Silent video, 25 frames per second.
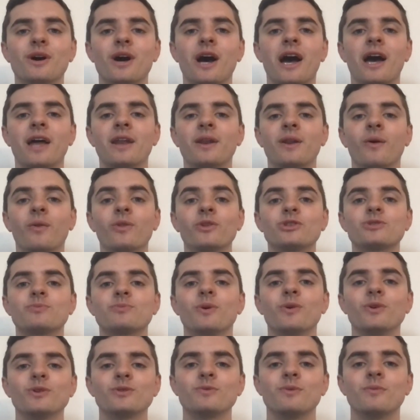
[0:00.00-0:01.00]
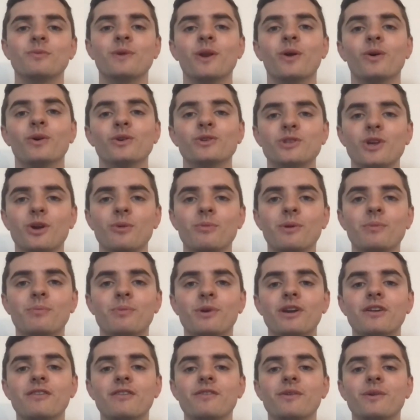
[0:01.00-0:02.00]
And on the Sportsman, we'll also be
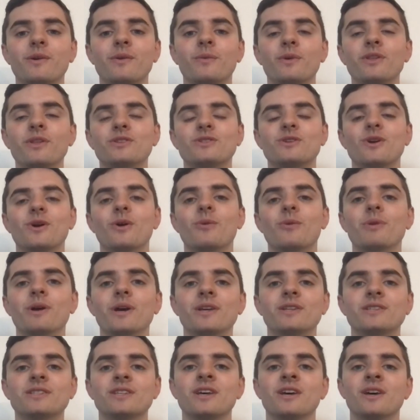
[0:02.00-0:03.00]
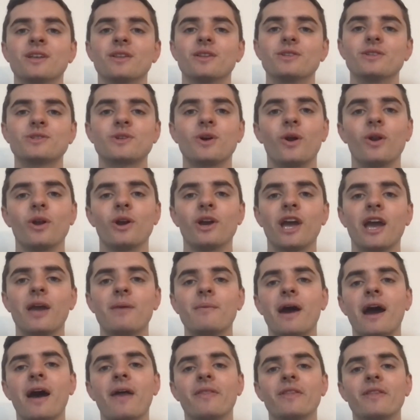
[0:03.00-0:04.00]
previewing with Stuart Pearce the Scotland game
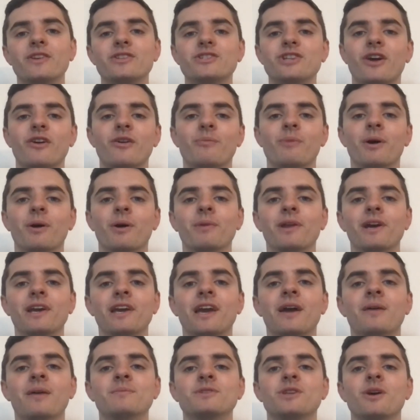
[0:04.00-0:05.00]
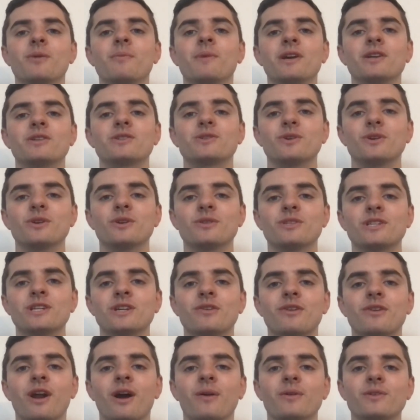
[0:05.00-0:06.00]
and the Czech Republic game. So make sure you stick
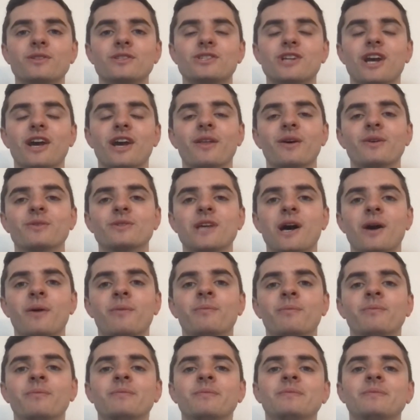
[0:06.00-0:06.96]
around to check those out.